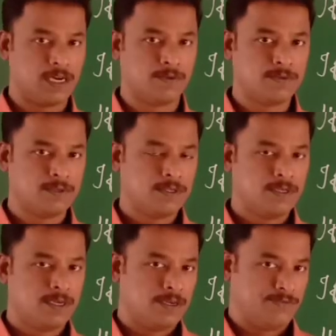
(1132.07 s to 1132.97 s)
Now,
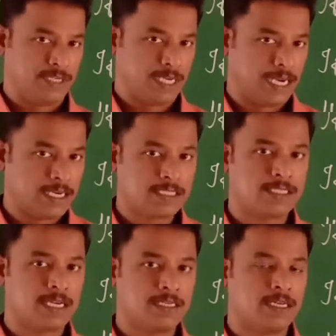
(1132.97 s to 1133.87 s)
we can
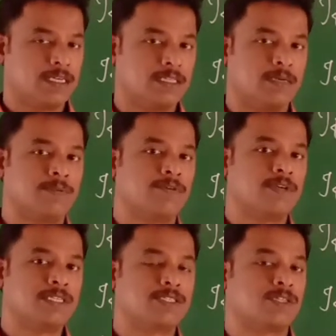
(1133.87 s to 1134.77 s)
understand the
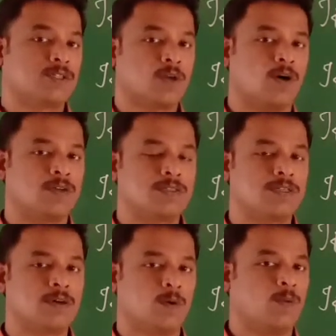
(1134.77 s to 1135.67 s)
poet's
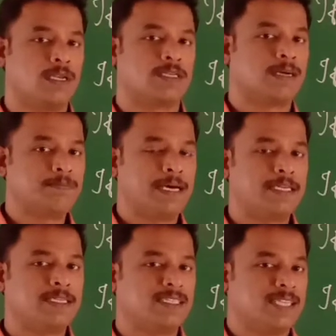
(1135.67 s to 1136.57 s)
thoughts while
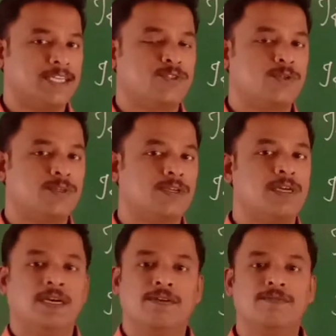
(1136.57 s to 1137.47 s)
comparing
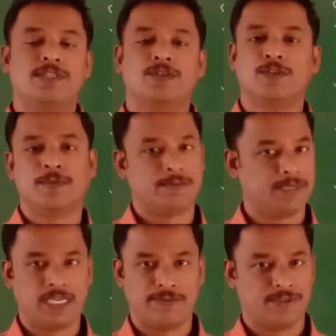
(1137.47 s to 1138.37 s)
nature with human
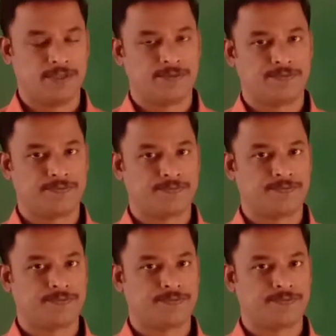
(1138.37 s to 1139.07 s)
behavior.